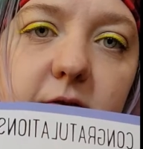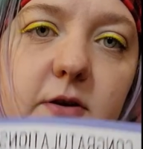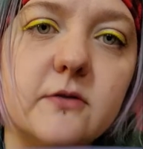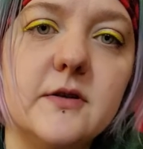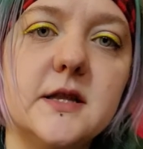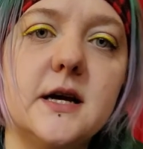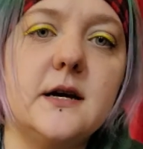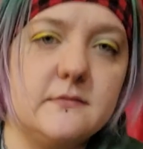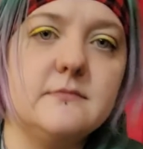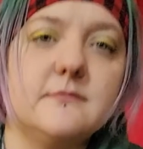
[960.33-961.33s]
if you can read
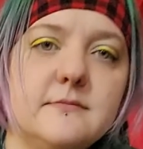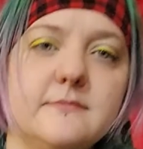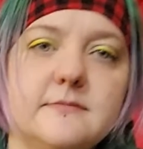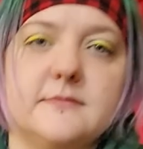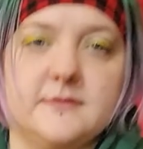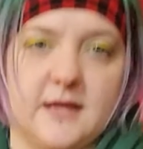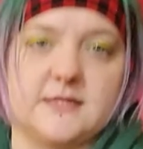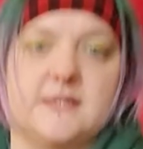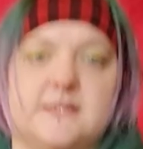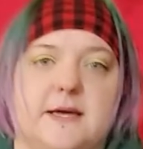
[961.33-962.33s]
that,
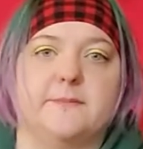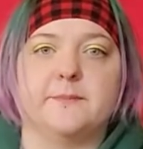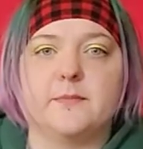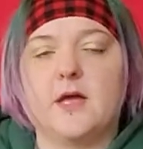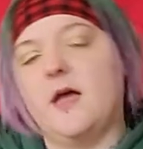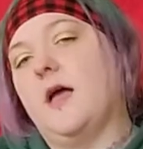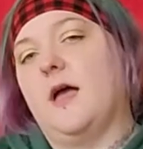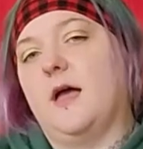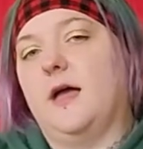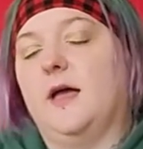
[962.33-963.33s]
that's his name.
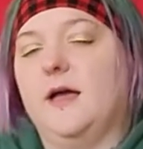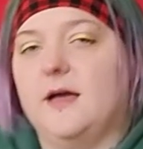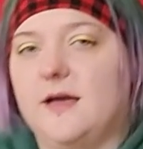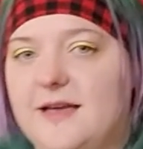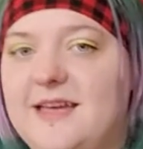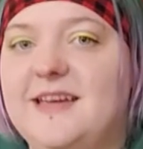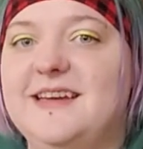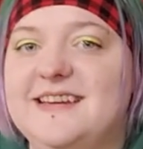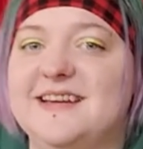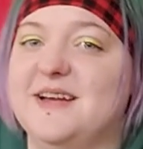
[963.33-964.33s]

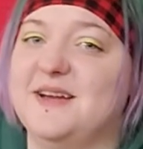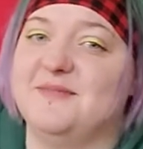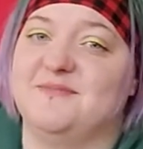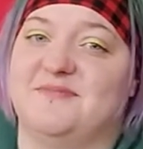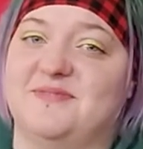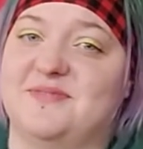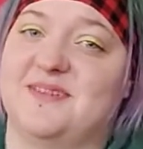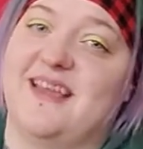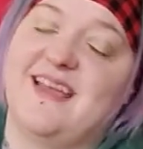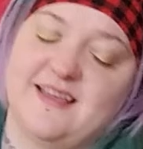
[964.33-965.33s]

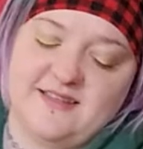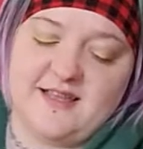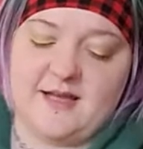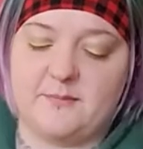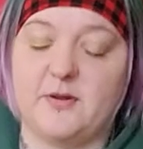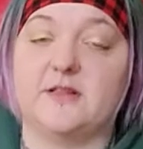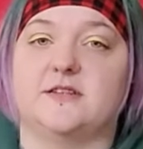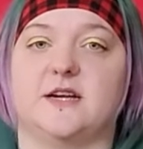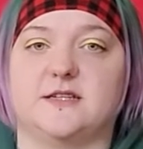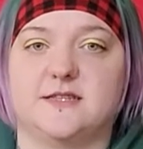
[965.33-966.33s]
I
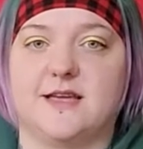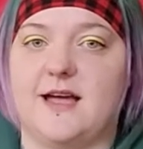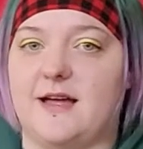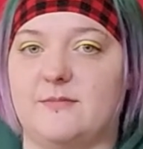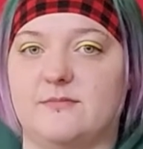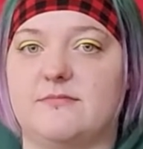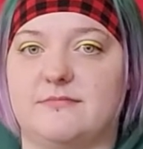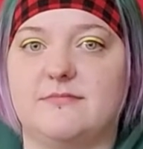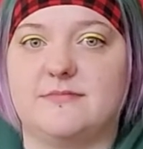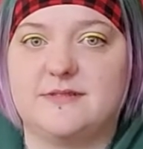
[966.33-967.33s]
apologise. I'm
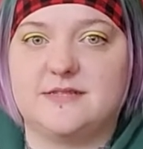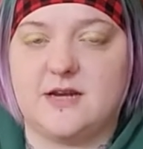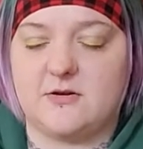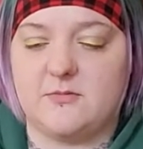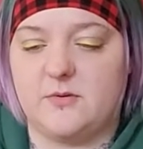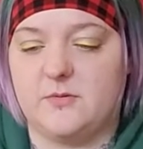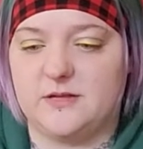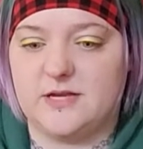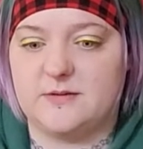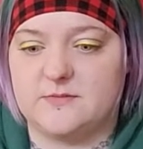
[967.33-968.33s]
terrible
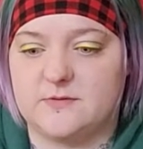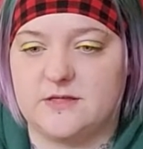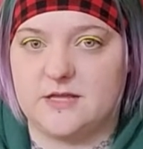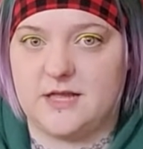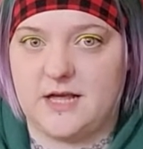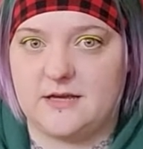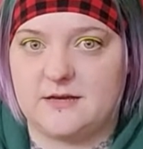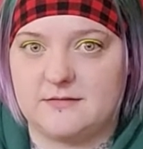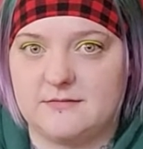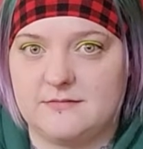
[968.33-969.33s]
with names when they're
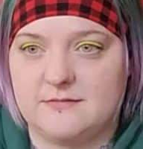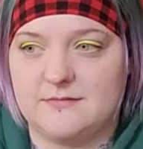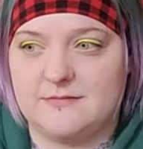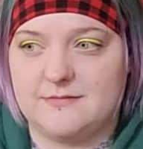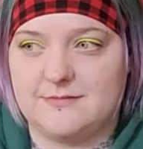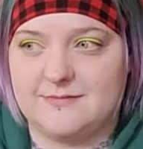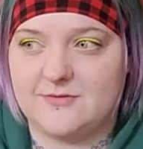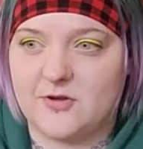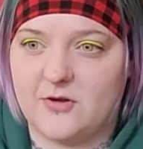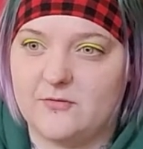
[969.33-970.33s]
like
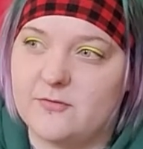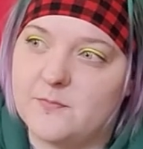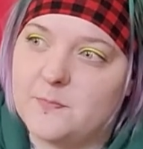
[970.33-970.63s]
sort of